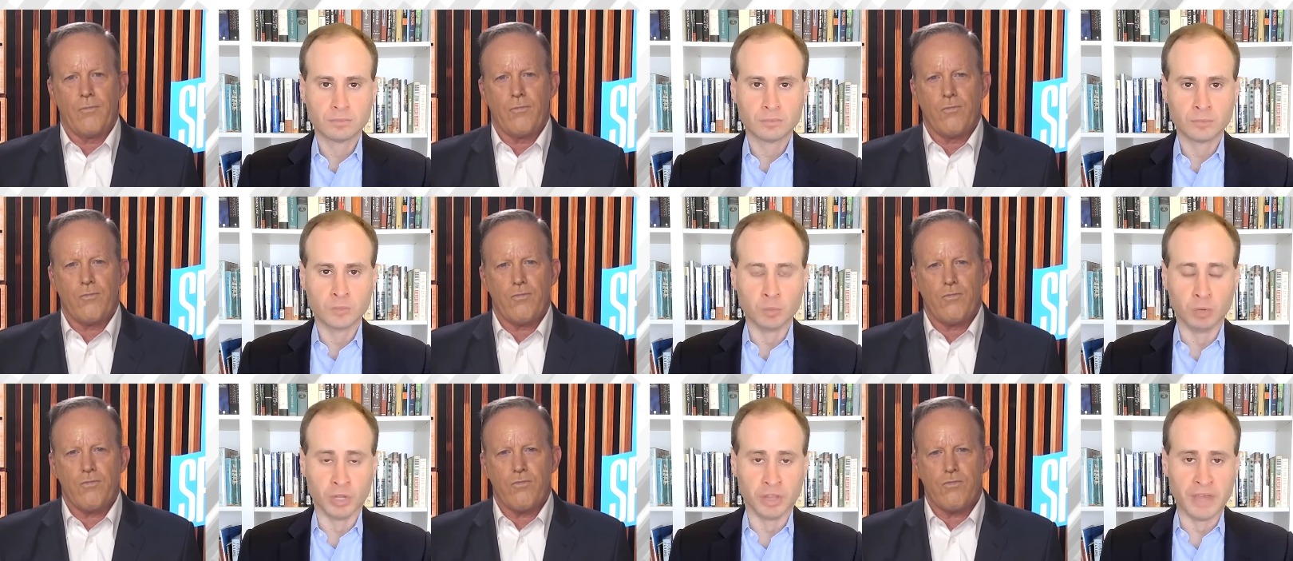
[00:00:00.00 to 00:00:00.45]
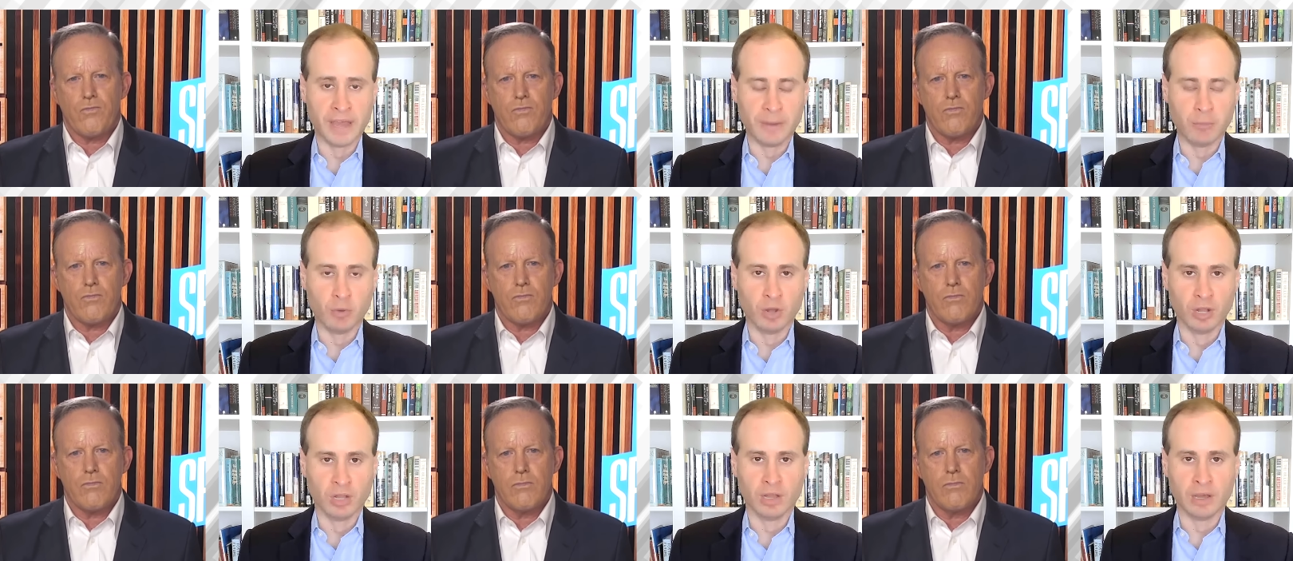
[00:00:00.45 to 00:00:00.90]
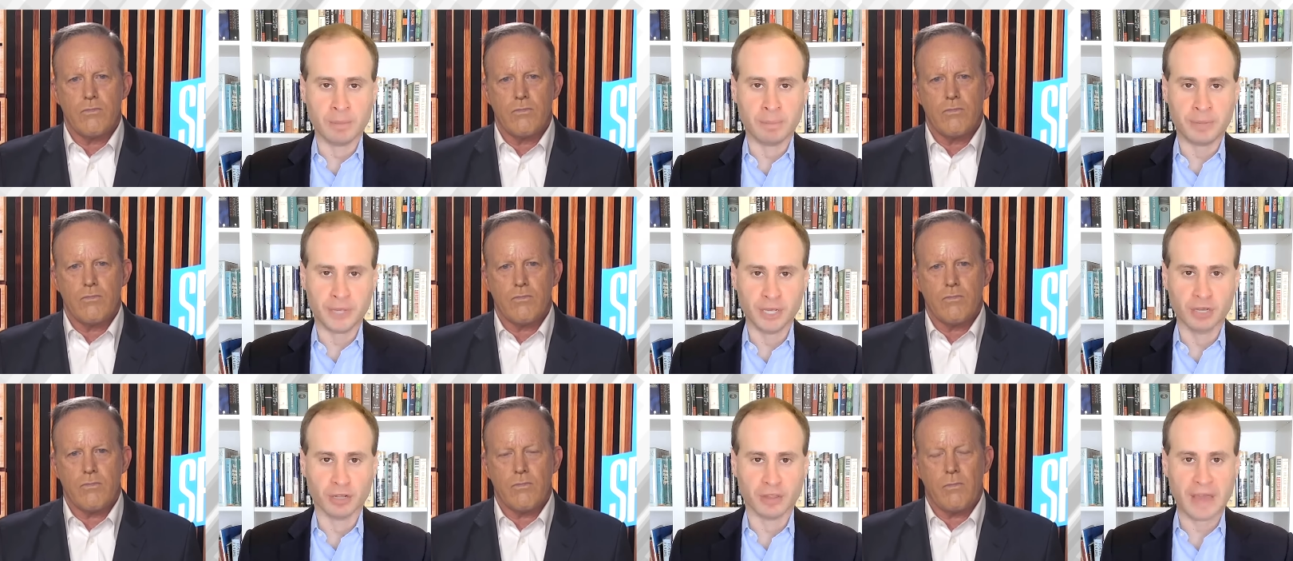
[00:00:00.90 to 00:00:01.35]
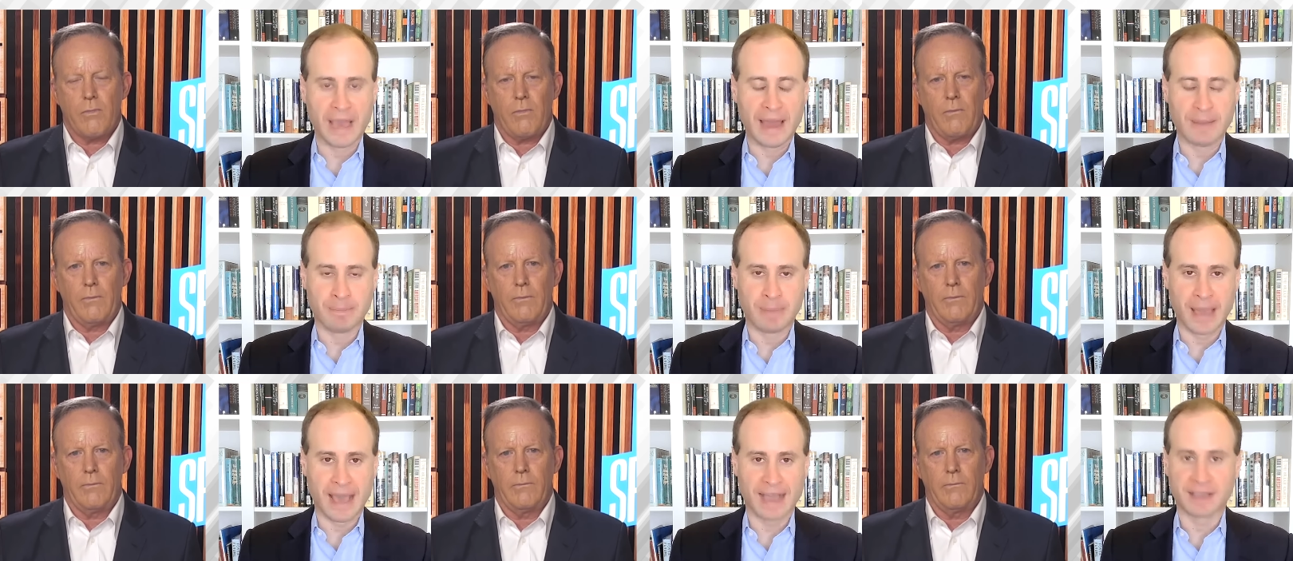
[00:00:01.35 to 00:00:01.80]
Speaker 1: Well, then we'll appeal
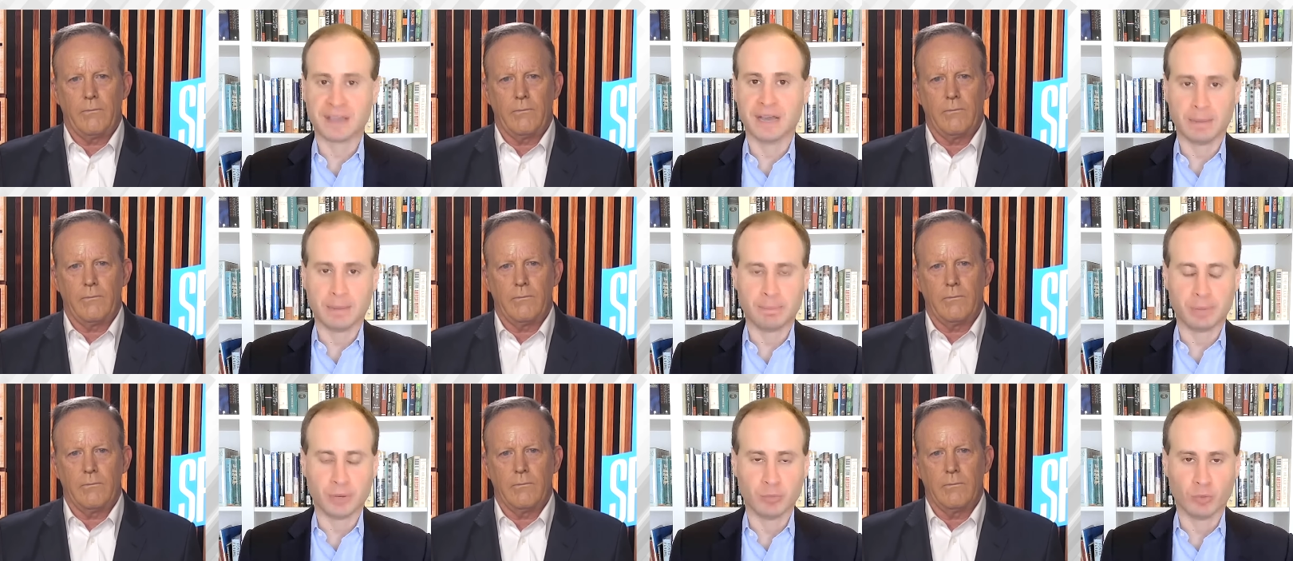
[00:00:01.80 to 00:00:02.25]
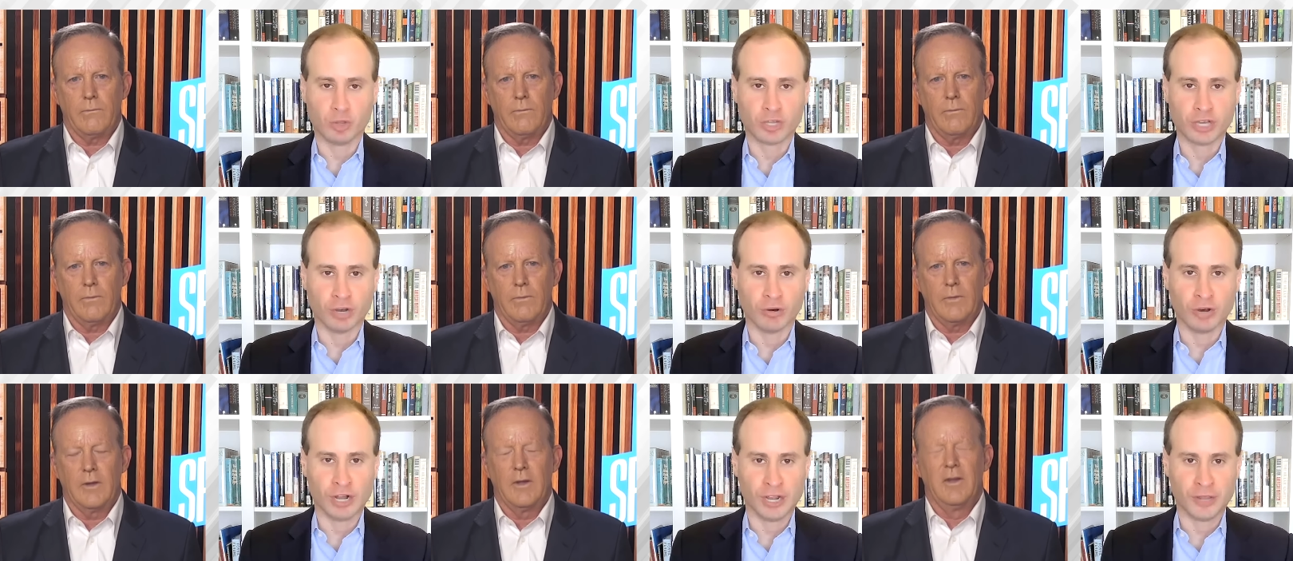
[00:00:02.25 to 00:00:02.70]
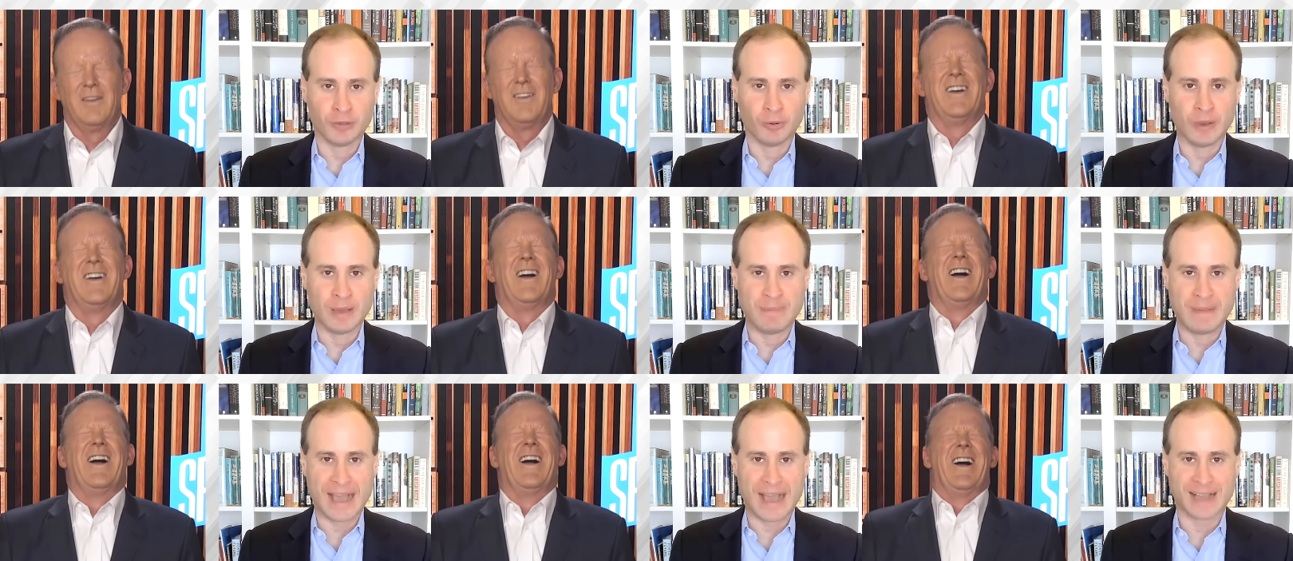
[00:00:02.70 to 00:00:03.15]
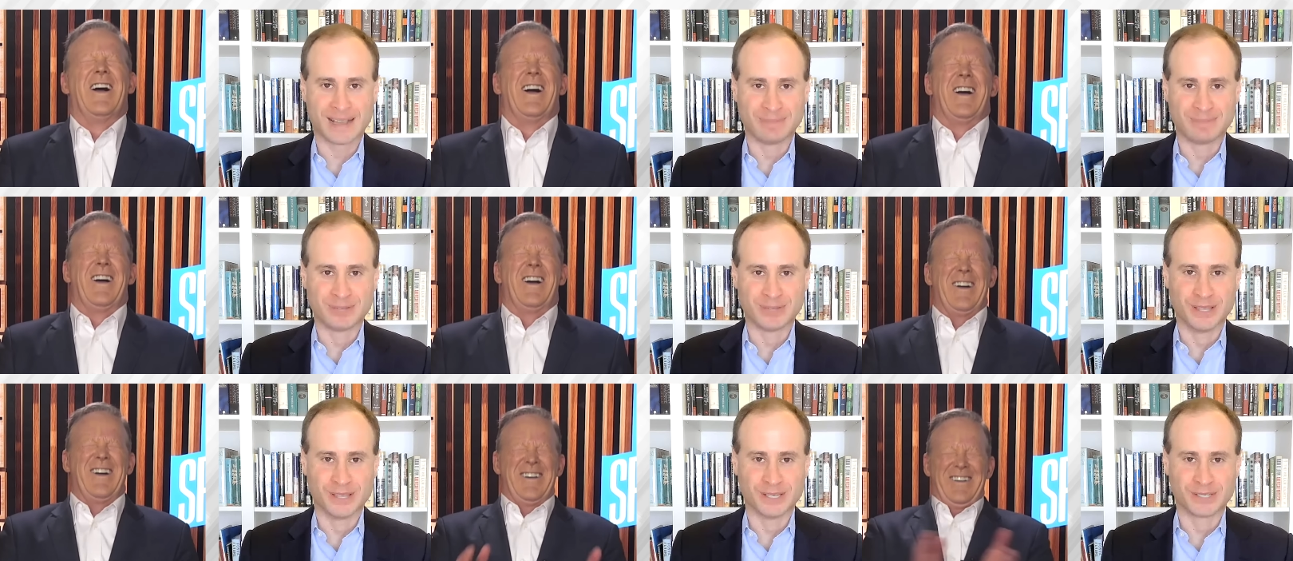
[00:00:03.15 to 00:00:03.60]
that back up and we'll go all the way back up
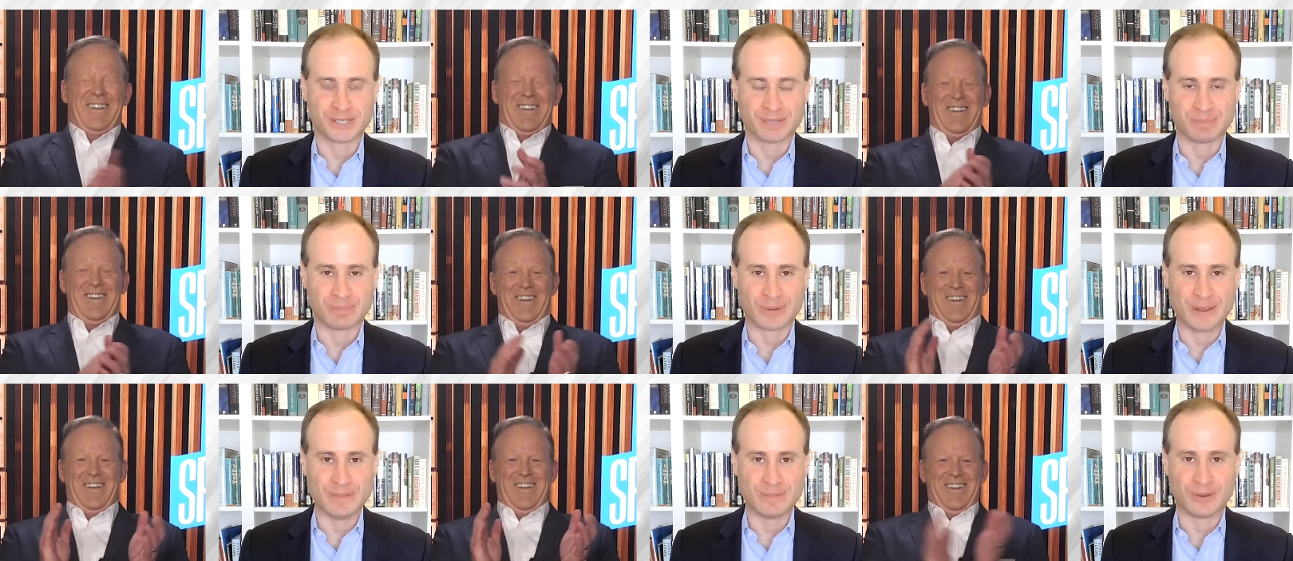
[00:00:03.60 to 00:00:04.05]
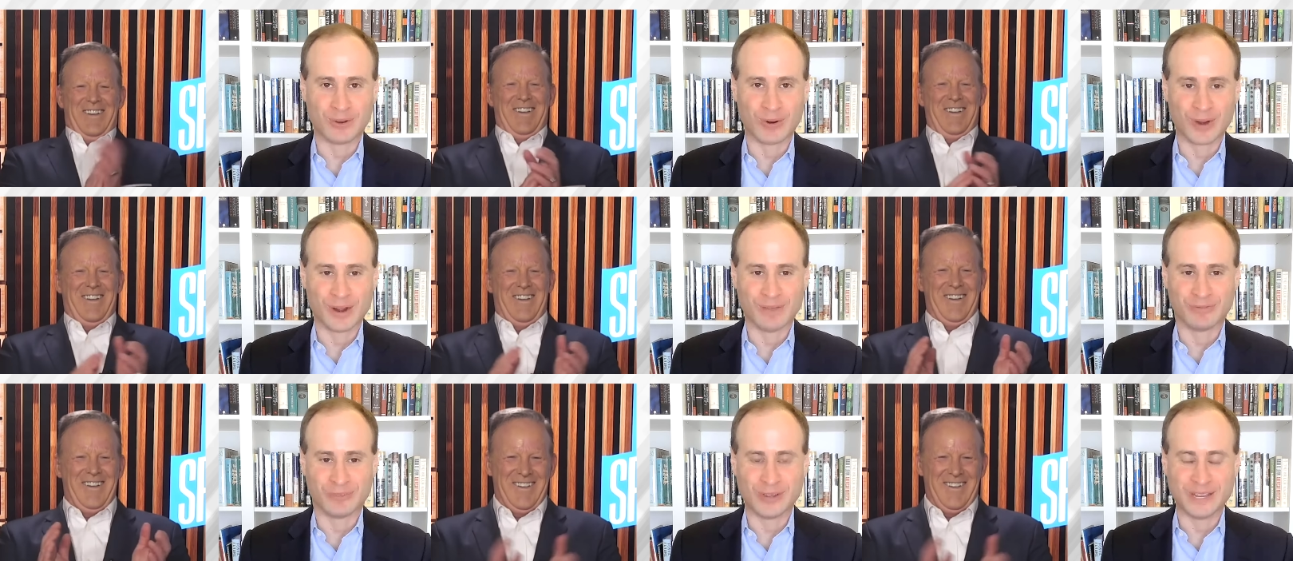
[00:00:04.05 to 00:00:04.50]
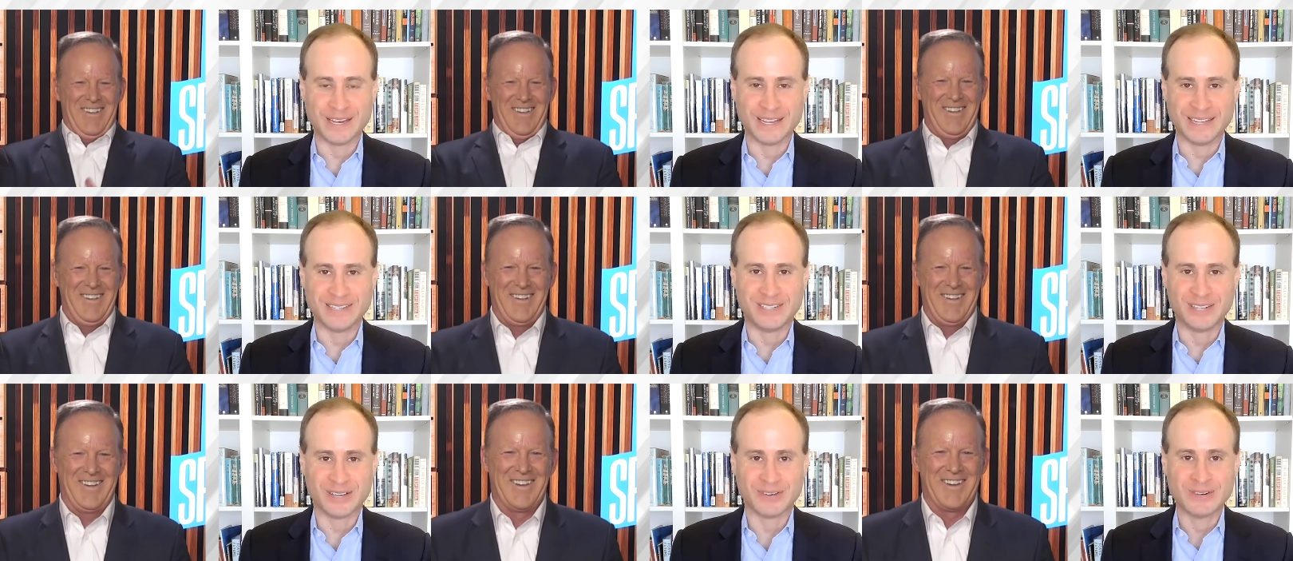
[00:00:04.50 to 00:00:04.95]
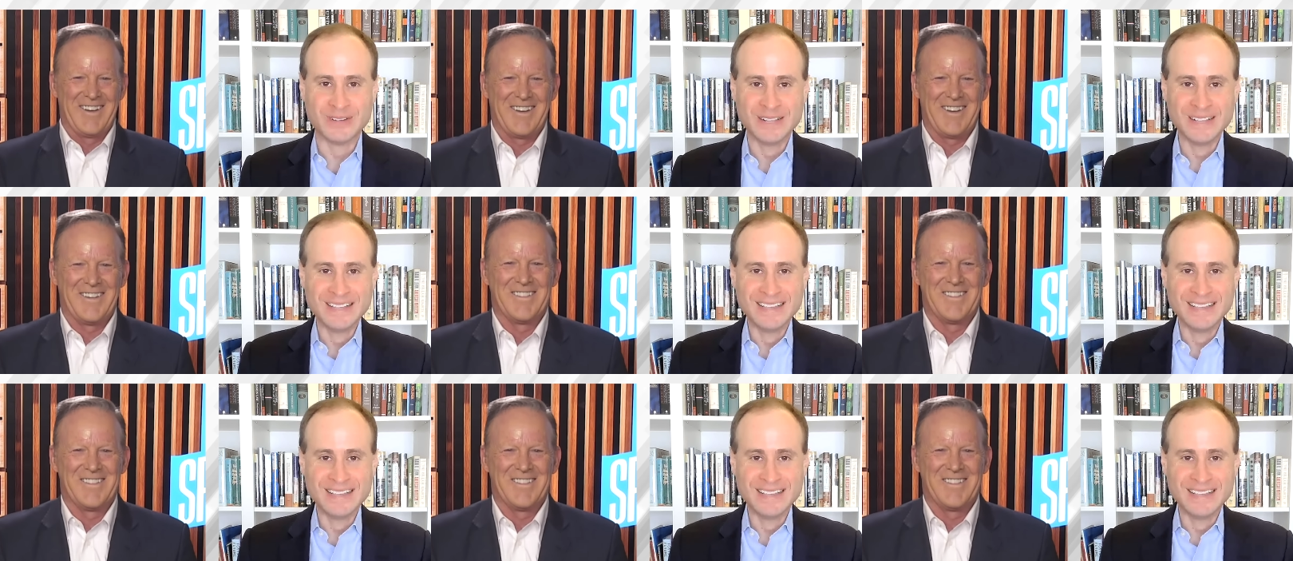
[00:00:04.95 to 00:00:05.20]
to the Supreme Court if we need to,